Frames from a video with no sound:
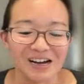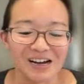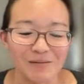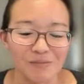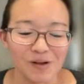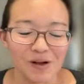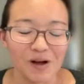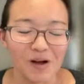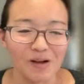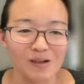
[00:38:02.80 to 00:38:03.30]

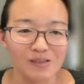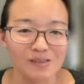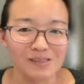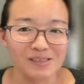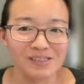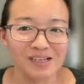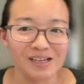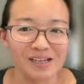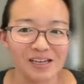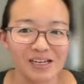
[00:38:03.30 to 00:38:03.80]

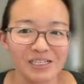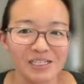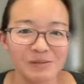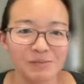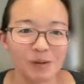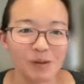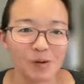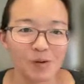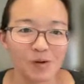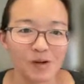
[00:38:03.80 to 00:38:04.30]
called
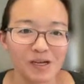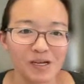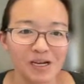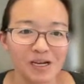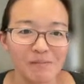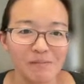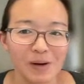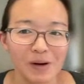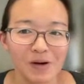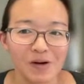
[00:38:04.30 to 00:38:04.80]
Exploring
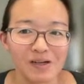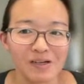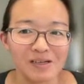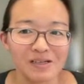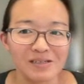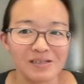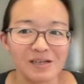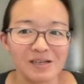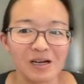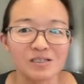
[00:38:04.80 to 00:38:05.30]

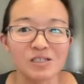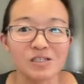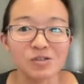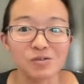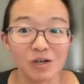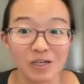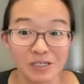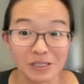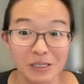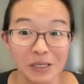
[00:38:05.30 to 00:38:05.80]
America's
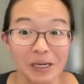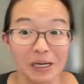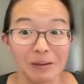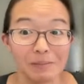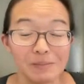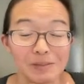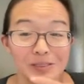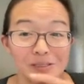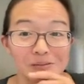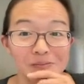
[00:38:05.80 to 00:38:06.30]
Concentration
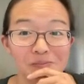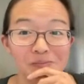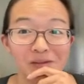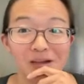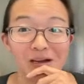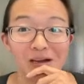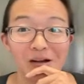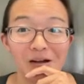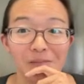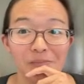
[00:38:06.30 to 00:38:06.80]
Camps.
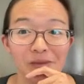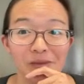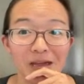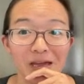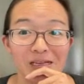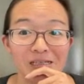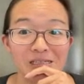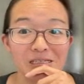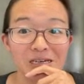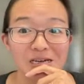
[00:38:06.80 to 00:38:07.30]

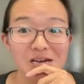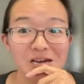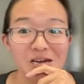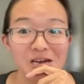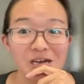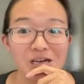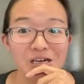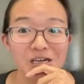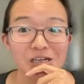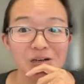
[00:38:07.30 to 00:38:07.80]
And,
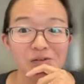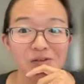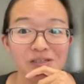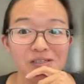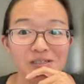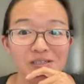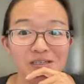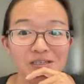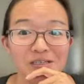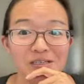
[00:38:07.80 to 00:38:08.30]

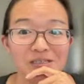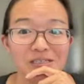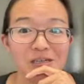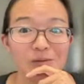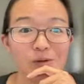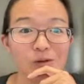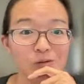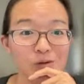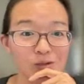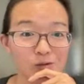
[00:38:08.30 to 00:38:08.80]
this is some
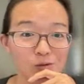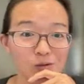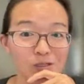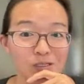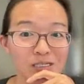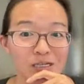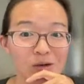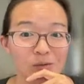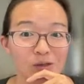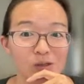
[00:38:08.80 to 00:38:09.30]
of the
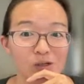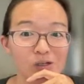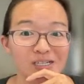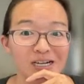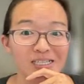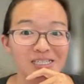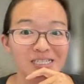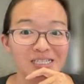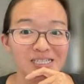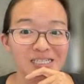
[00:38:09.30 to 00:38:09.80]
resources that we looked
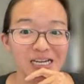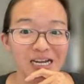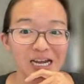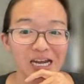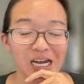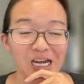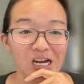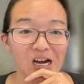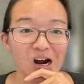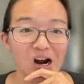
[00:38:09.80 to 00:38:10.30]
at
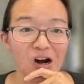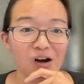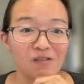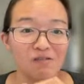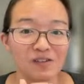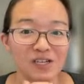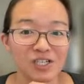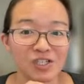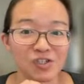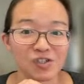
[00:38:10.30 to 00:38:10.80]
today are
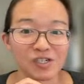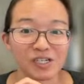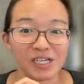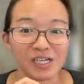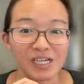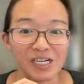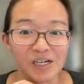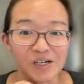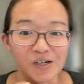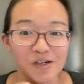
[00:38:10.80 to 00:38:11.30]
featured
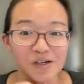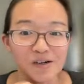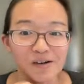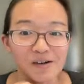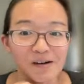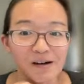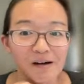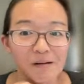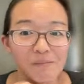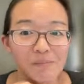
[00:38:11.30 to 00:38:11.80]
here.
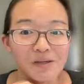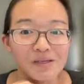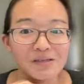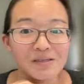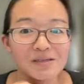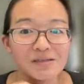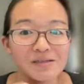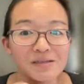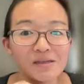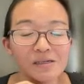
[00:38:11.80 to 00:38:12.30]
This
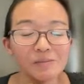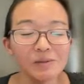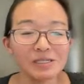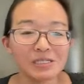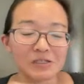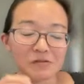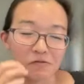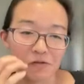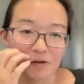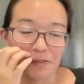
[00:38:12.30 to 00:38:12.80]
is a little bit
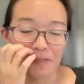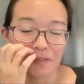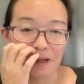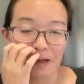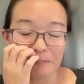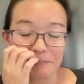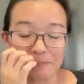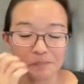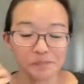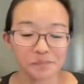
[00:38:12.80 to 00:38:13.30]
different
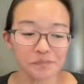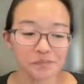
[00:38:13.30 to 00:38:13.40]
than